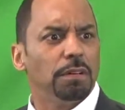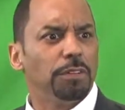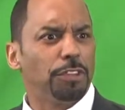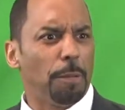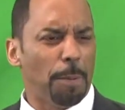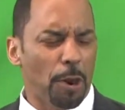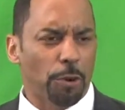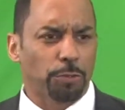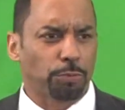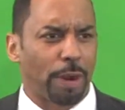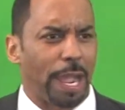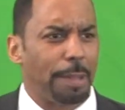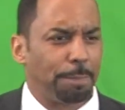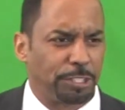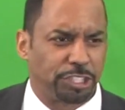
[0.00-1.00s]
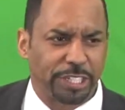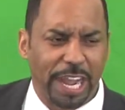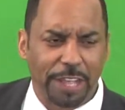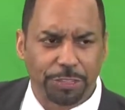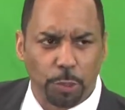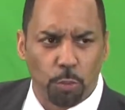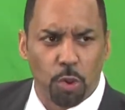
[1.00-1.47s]
the birthright. But you
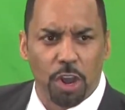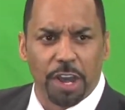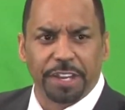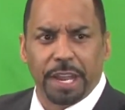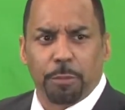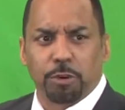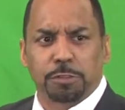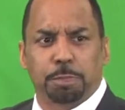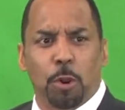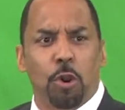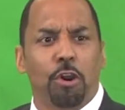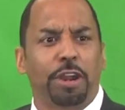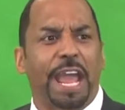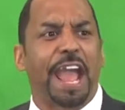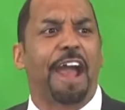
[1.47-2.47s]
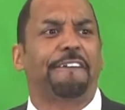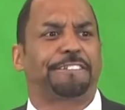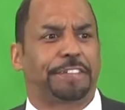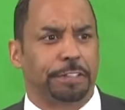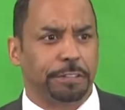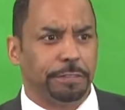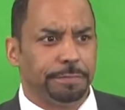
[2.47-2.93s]
got the one that was born
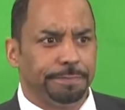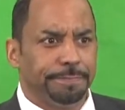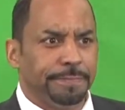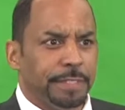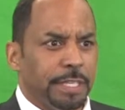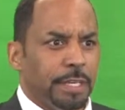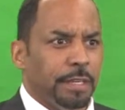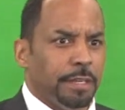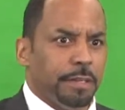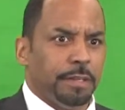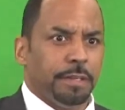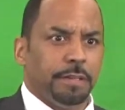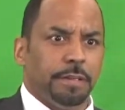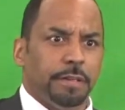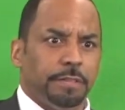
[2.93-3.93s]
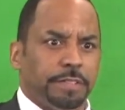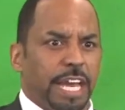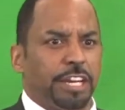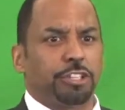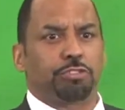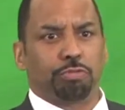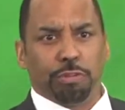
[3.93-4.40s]
after
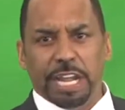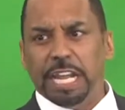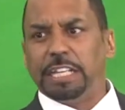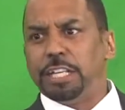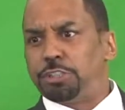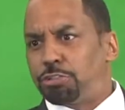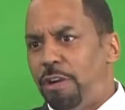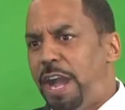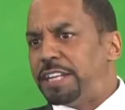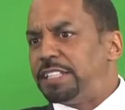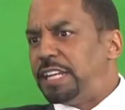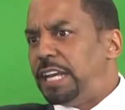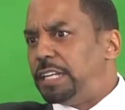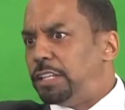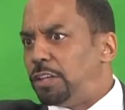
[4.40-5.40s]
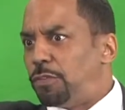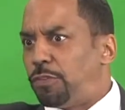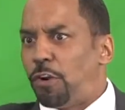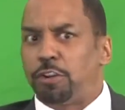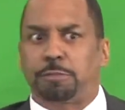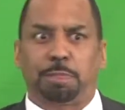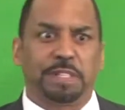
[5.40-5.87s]
that is really trying to get in the
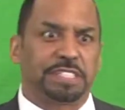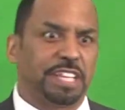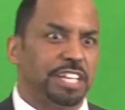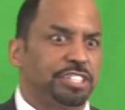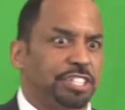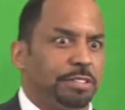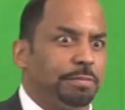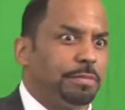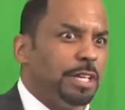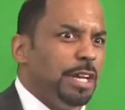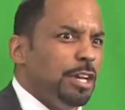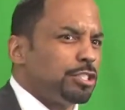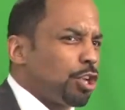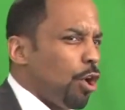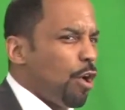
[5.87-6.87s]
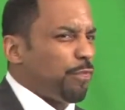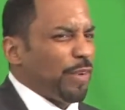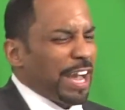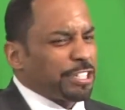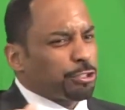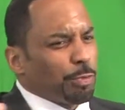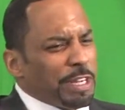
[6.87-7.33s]
first position so if
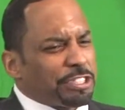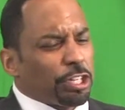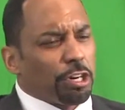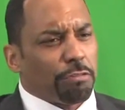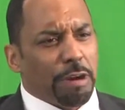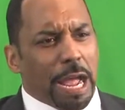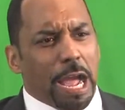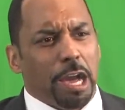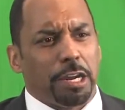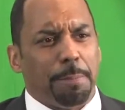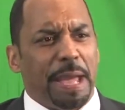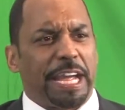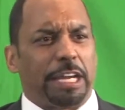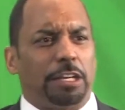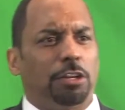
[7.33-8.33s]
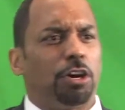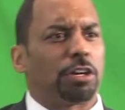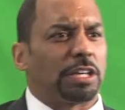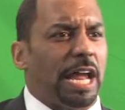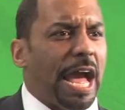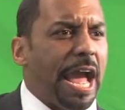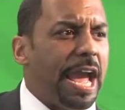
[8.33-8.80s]
I switch it around and make it look
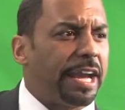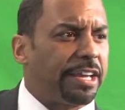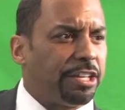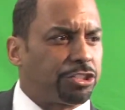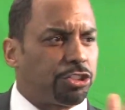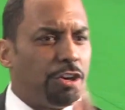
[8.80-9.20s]
like it's